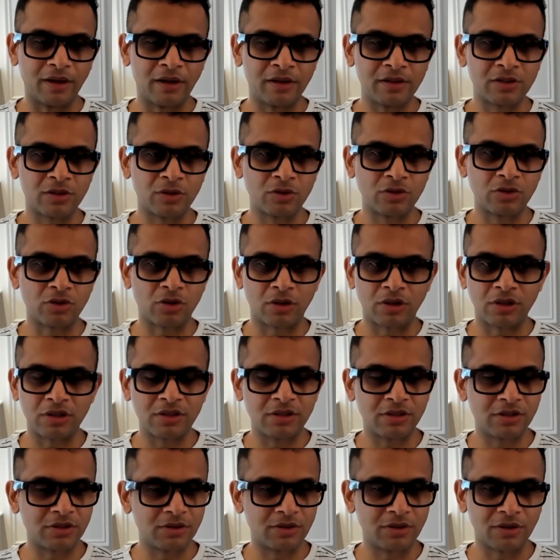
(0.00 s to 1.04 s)
And so
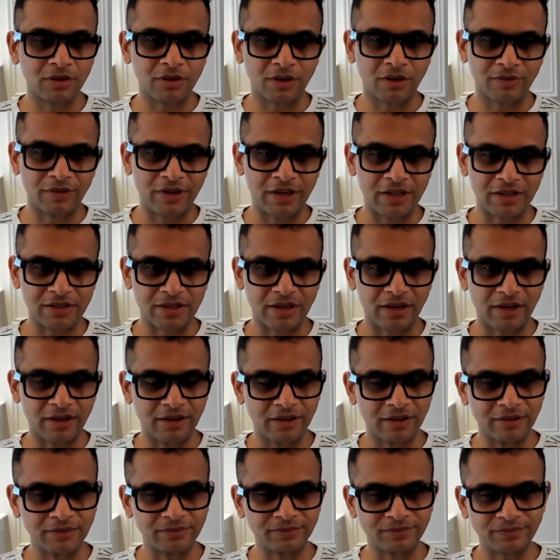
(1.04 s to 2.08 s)
George got very
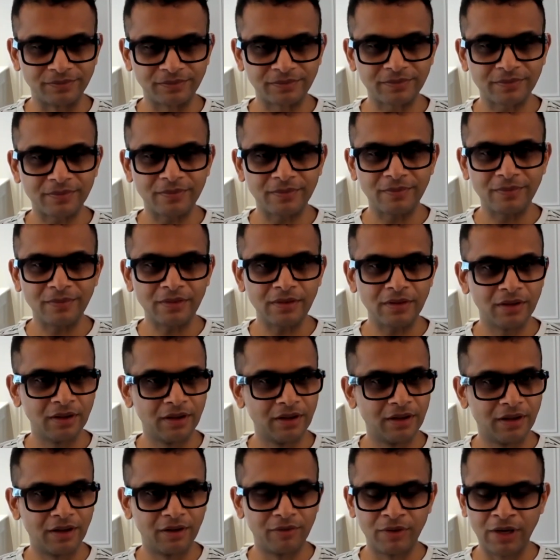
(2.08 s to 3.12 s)
excited.
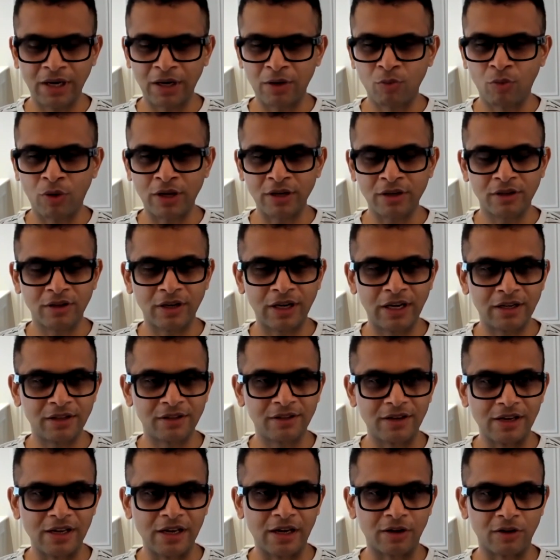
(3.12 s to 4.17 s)
We had one
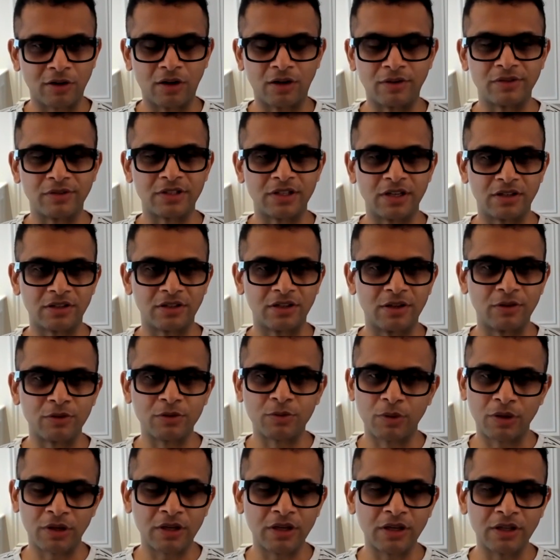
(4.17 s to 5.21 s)
great 3-hour conversation. He
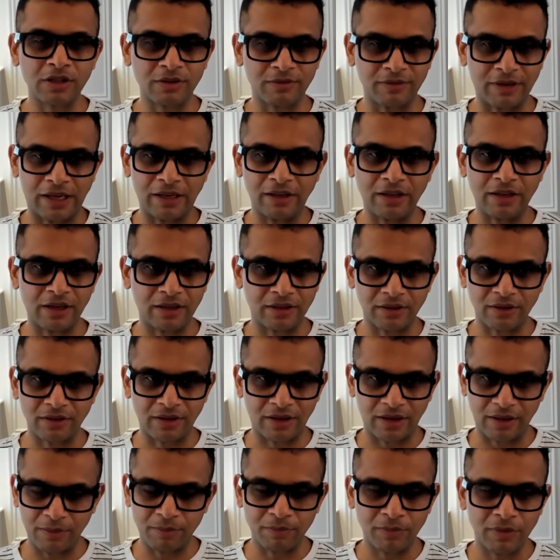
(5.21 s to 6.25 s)
was working in the Valley at the
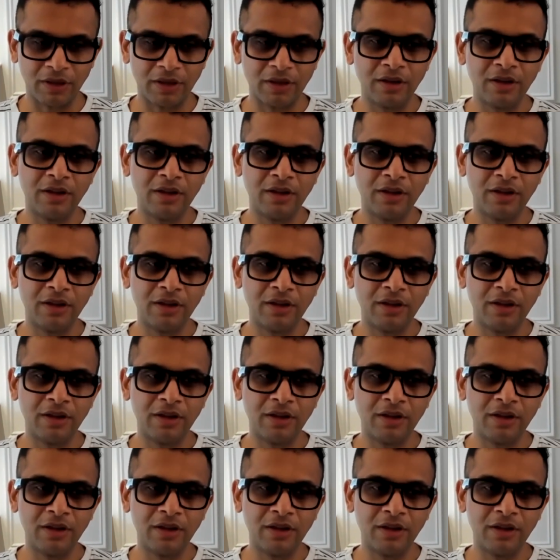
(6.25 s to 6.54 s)
time.